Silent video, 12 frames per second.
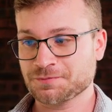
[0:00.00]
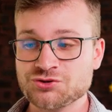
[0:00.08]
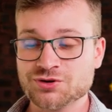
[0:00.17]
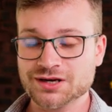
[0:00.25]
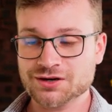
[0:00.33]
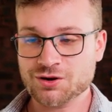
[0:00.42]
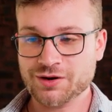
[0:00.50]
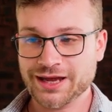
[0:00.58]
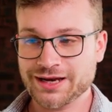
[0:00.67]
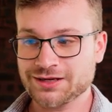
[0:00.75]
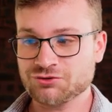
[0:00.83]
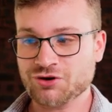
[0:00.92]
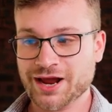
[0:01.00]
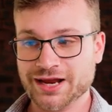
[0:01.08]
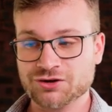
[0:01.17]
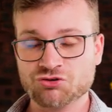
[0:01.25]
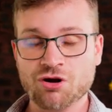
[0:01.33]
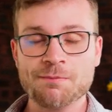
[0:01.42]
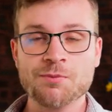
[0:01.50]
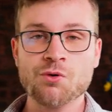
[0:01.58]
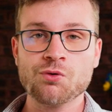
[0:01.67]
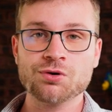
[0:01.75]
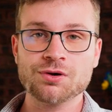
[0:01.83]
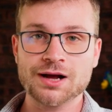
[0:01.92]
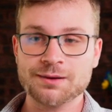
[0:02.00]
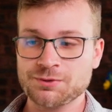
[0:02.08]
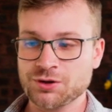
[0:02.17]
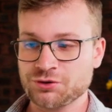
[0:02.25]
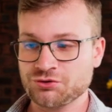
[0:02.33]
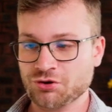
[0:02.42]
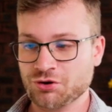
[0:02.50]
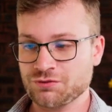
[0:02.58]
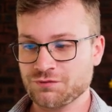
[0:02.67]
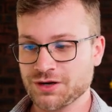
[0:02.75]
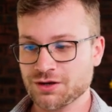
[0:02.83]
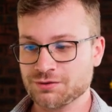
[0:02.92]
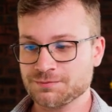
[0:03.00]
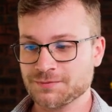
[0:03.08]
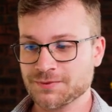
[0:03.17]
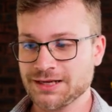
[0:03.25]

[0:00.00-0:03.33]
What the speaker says: You can go ahead and drag and drop or upload your own video.